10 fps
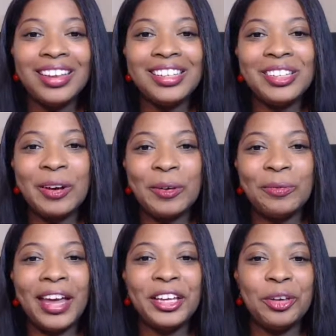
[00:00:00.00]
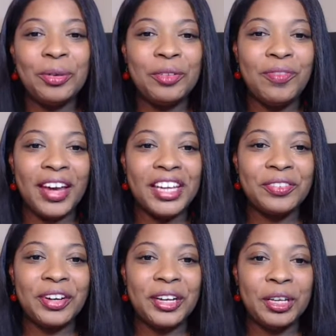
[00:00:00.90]
So thank you in advance
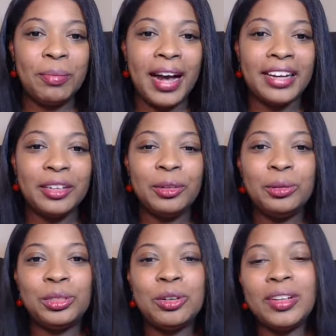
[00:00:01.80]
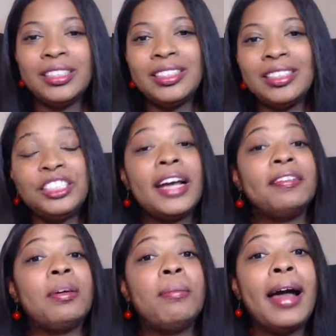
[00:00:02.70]
for anybody who's going to
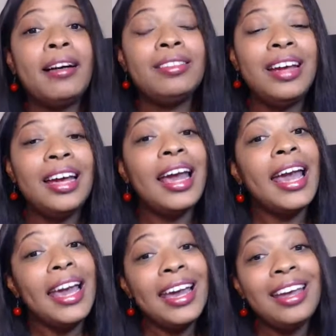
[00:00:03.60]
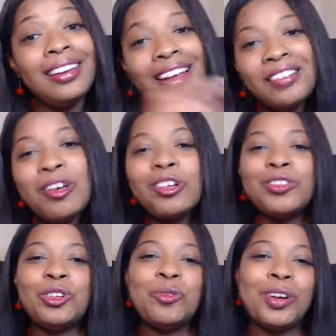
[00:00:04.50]
check them out, and those of
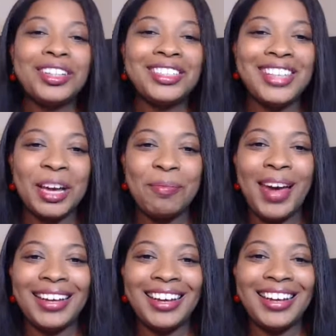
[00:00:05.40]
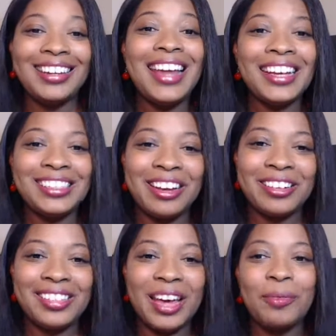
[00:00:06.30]
you who want to check back in next
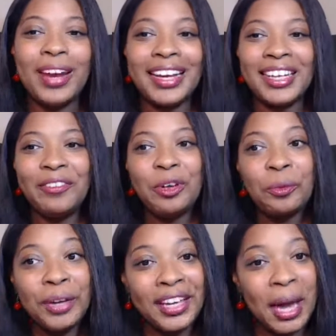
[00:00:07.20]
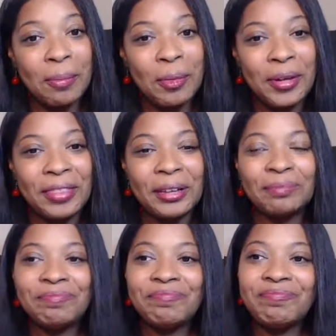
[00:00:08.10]
Thursday when I give you a recap on them.